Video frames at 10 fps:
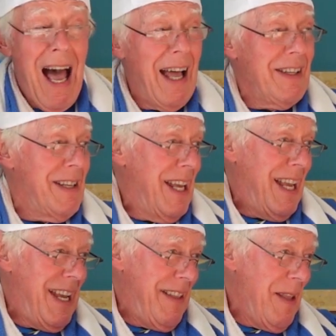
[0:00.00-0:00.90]
And
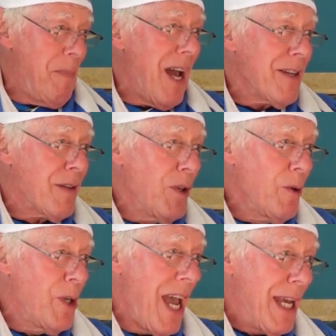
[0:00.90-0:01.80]
in the past
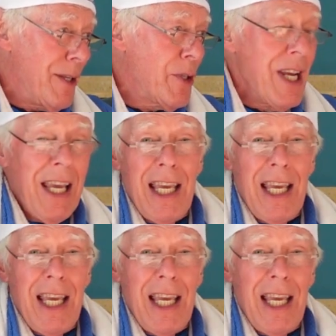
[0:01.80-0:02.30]
few days,